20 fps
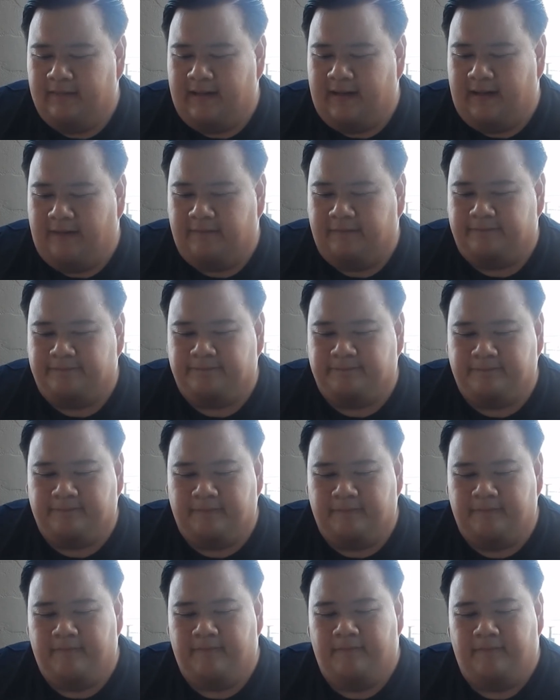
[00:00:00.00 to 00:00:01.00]
Now,
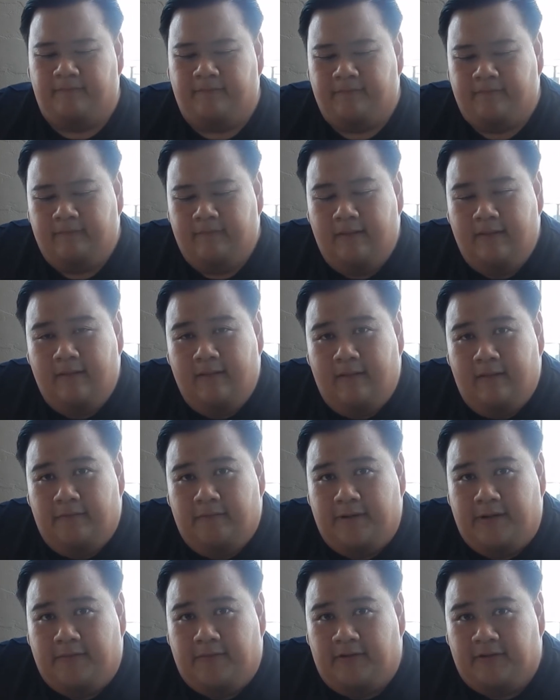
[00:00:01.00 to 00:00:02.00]

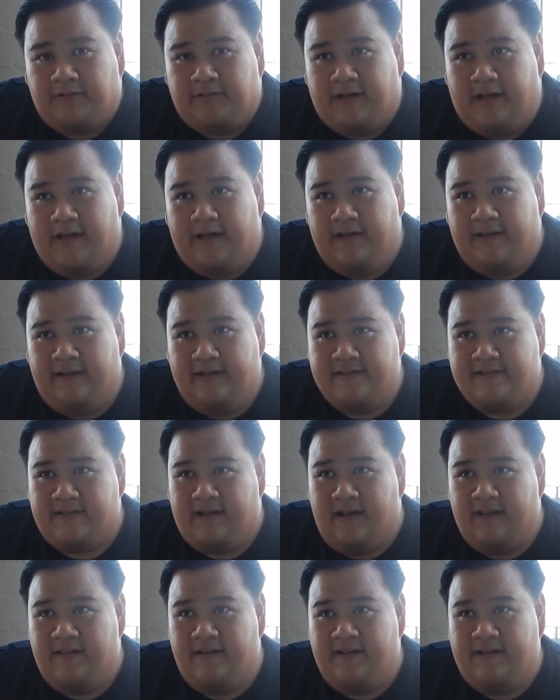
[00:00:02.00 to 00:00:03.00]
we will try this
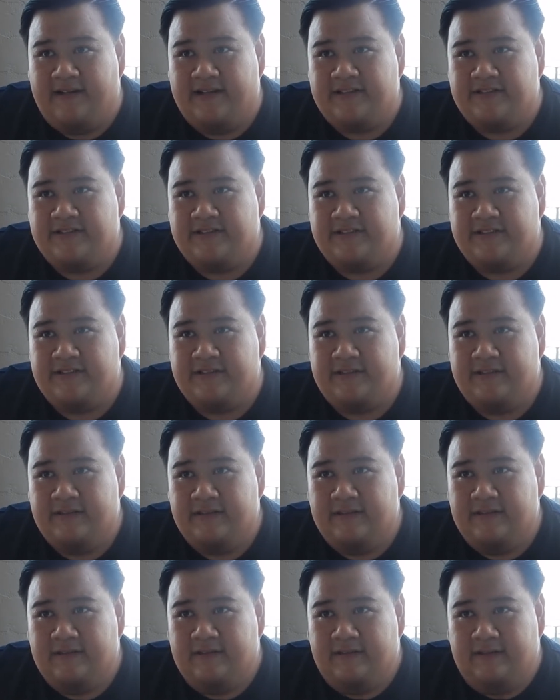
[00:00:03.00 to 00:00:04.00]
other dish.
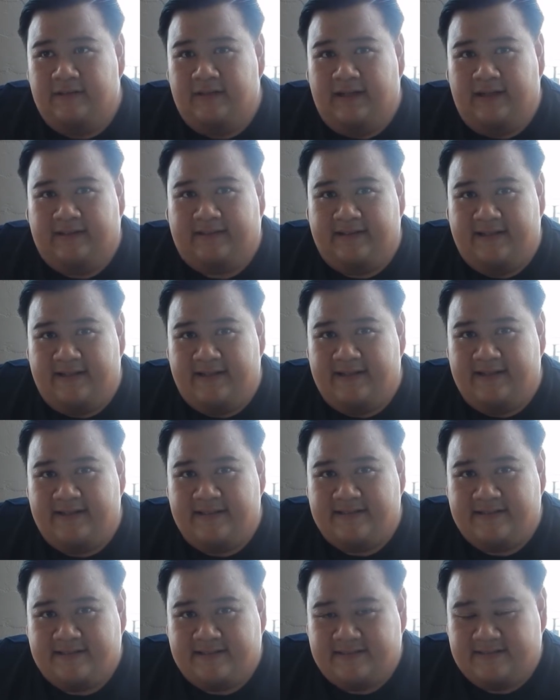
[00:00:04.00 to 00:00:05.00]
It
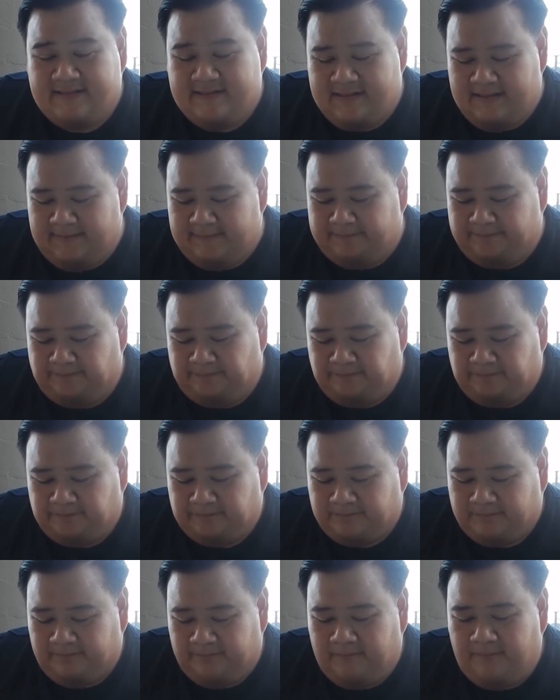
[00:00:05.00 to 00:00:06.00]
is
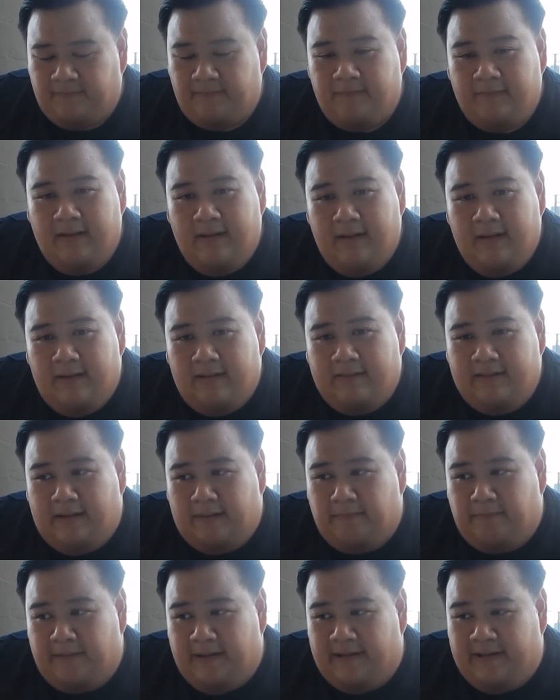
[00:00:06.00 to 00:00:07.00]

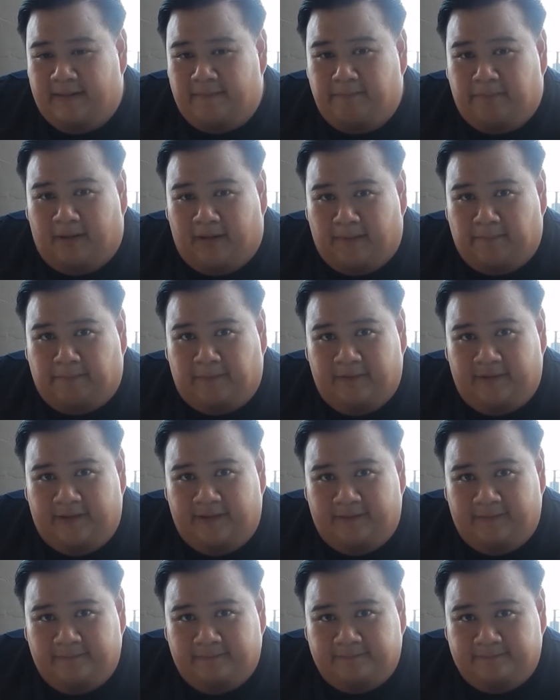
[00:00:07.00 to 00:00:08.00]
their bread and butter
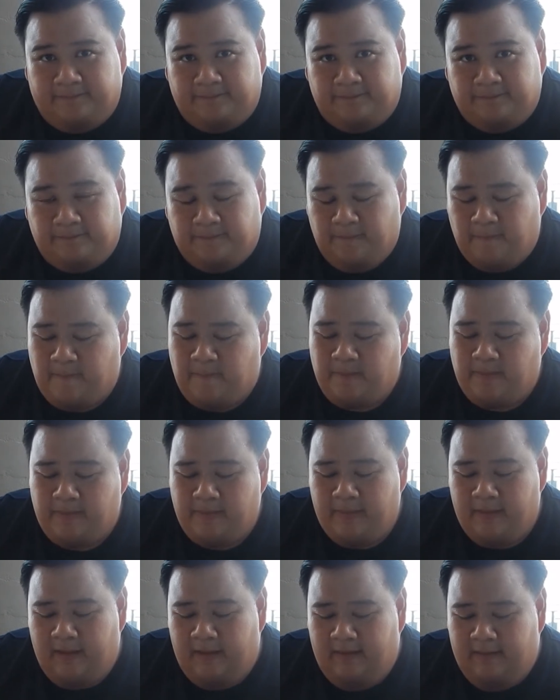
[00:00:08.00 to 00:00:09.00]
pudding.
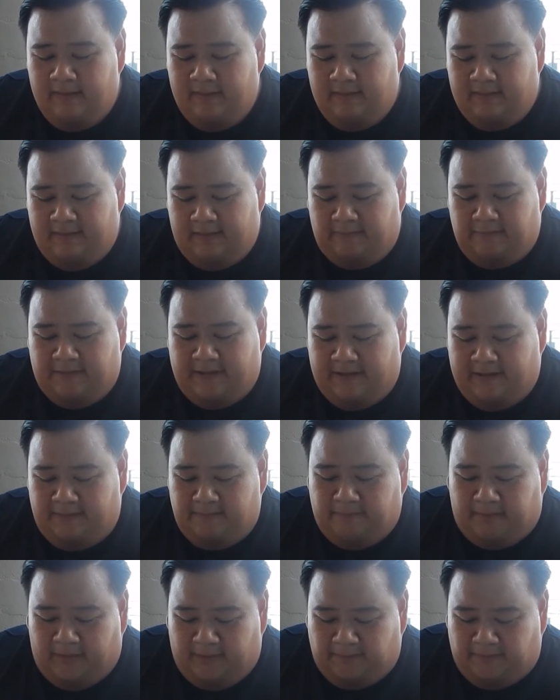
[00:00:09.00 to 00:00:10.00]
Their bread
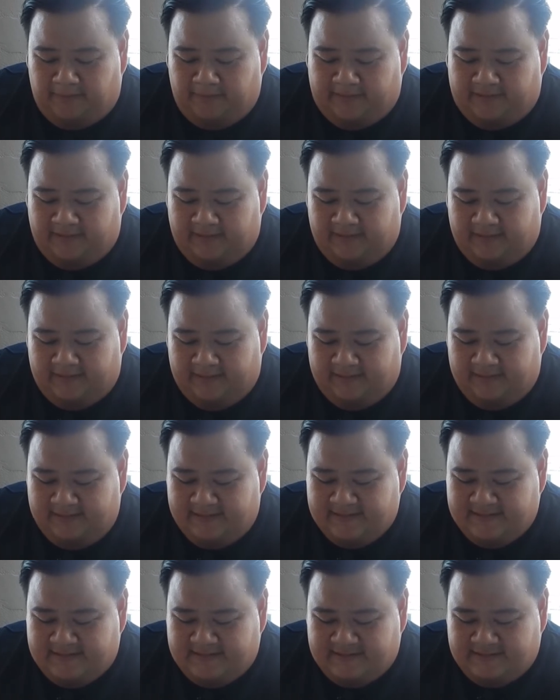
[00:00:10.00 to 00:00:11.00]
and butter pudding
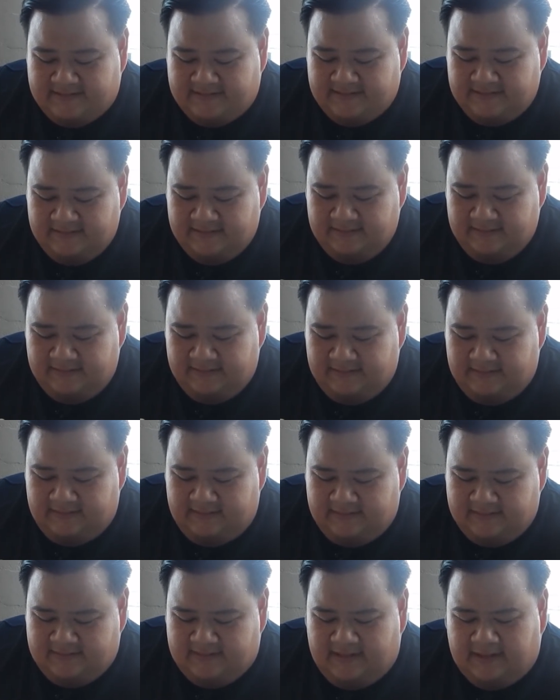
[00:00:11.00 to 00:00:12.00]
is,
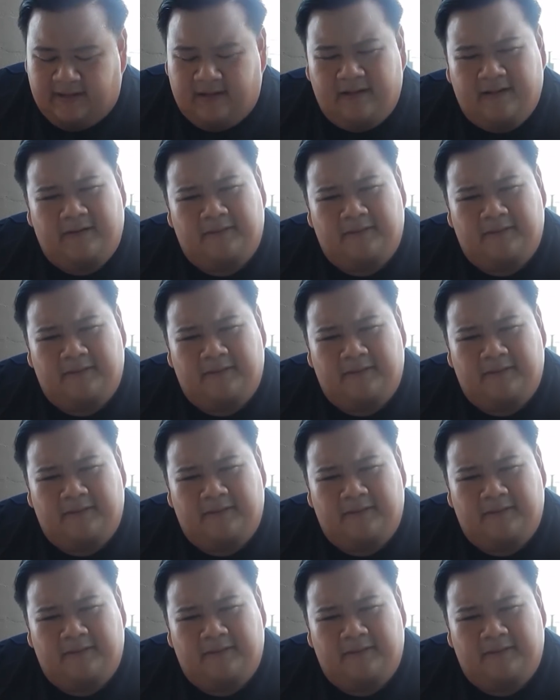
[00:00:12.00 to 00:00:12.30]
it's like,